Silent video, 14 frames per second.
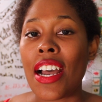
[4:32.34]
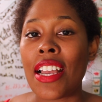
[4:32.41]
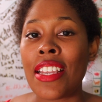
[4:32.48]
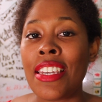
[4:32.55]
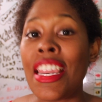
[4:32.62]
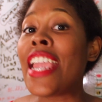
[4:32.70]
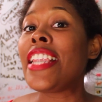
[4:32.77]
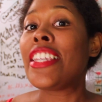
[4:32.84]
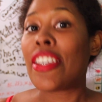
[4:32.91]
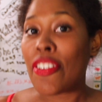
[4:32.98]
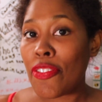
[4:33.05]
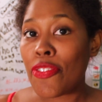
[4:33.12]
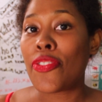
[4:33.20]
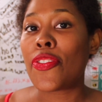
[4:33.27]

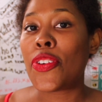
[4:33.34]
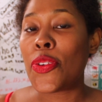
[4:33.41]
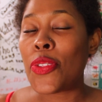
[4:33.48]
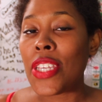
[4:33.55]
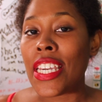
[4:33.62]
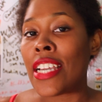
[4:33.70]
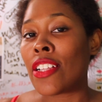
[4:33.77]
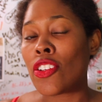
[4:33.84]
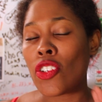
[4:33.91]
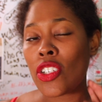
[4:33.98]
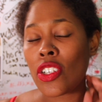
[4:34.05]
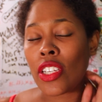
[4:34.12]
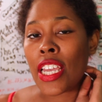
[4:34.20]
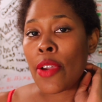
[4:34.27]
native to the
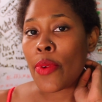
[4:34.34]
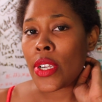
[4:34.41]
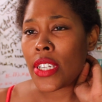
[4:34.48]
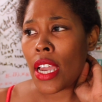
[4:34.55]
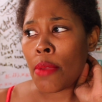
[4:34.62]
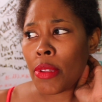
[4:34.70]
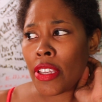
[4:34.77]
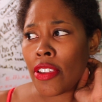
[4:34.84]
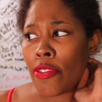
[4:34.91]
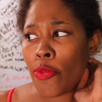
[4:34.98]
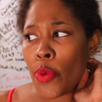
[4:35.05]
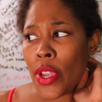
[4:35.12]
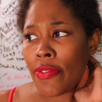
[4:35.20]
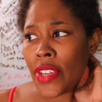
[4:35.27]
English language. I believe
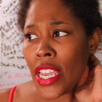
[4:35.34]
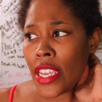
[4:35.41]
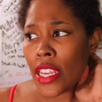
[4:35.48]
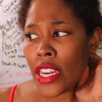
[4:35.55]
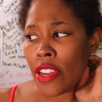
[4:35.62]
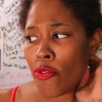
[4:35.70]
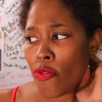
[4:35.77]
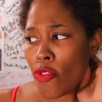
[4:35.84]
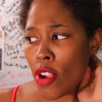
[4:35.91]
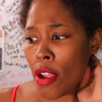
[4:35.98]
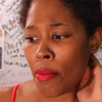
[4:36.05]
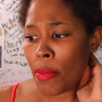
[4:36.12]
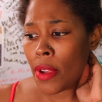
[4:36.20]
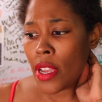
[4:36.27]
we have taken it
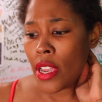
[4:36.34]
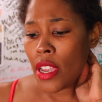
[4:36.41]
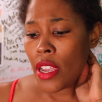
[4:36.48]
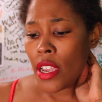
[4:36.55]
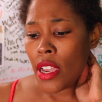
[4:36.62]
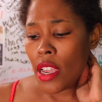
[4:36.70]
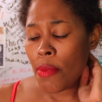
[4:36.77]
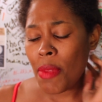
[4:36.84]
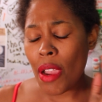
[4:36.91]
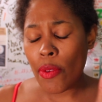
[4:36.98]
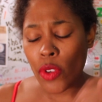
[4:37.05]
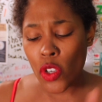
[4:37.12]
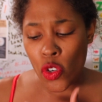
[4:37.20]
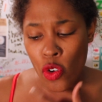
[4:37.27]
from, I'm not
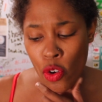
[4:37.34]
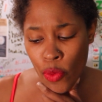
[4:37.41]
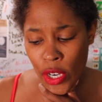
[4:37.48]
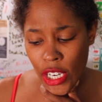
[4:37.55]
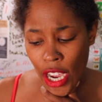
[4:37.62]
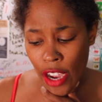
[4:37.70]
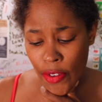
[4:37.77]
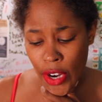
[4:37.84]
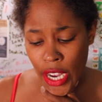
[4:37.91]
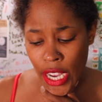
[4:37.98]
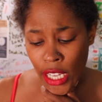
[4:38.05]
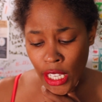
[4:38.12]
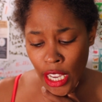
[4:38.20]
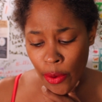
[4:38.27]
really sure which
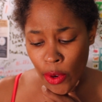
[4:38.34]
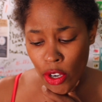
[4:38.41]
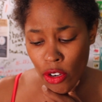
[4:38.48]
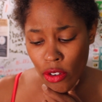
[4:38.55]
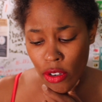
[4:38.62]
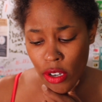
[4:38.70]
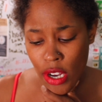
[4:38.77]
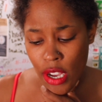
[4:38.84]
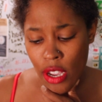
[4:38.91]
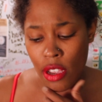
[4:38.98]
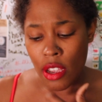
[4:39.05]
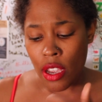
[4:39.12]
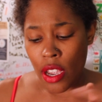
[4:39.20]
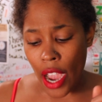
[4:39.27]
African language.
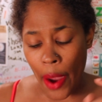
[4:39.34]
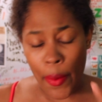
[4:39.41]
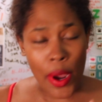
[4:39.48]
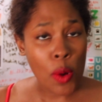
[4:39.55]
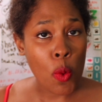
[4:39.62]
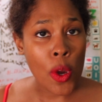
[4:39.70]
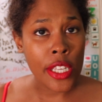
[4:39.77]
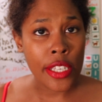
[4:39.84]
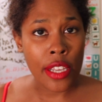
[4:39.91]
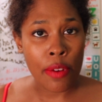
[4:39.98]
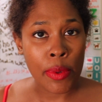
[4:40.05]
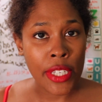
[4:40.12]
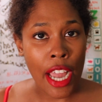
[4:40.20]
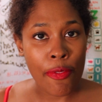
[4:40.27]
I read once that
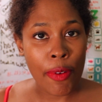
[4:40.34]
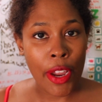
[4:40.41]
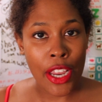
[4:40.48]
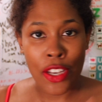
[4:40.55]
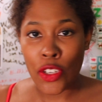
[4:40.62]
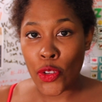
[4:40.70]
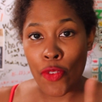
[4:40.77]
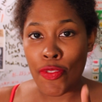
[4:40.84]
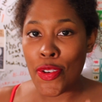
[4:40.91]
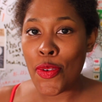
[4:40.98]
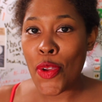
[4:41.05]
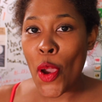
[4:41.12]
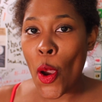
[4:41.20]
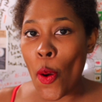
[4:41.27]
it was African, so if you
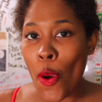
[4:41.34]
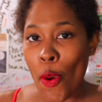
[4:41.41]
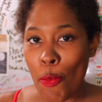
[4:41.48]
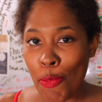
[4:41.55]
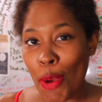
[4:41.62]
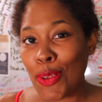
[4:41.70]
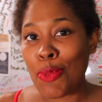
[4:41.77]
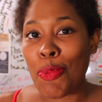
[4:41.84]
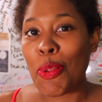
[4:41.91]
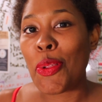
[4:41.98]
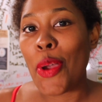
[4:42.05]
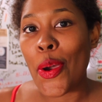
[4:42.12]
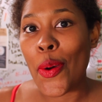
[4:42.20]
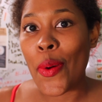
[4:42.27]
know, post
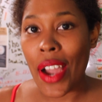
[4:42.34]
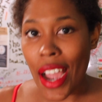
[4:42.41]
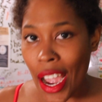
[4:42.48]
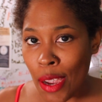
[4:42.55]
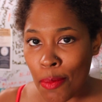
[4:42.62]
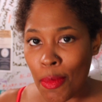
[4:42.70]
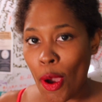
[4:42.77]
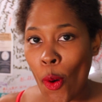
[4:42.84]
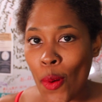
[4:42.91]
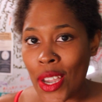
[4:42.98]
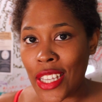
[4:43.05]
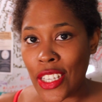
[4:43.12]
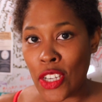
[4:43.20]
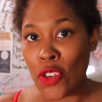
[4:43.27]
below. I'm
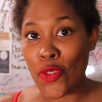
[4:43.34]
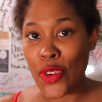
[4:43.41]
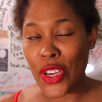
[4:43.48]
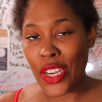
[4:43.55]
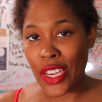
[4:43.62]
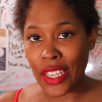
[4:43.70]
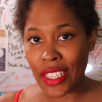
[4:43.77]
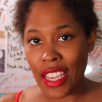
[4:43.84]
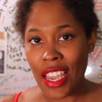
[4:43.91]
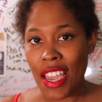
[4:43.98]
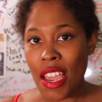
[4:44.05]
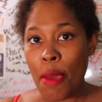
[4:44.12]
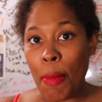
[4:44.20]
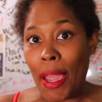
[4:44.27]
always intrigued
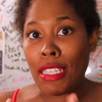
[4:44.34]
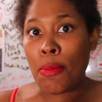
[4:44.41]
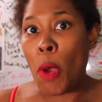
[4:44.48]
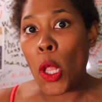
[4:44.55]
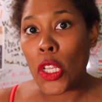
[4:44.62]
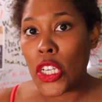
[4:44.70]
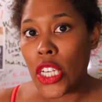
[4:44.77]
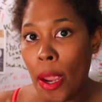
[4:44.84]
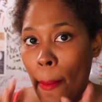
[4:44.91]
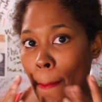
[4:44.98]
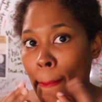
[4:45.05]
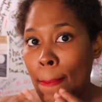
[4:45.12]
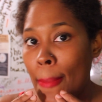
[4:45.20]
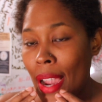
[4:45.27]
by etymology.
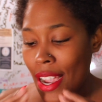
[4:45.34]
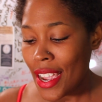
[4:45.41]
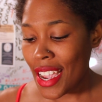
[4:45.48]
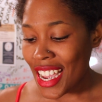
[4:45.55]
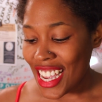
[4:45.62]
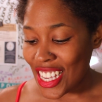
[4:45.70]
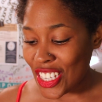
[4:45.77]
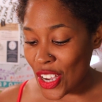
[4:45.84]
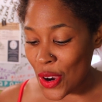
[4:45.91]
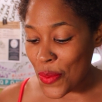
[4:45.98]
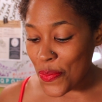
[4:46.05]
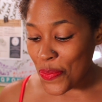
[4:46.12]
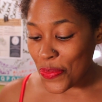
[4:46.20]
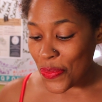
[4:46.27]
So,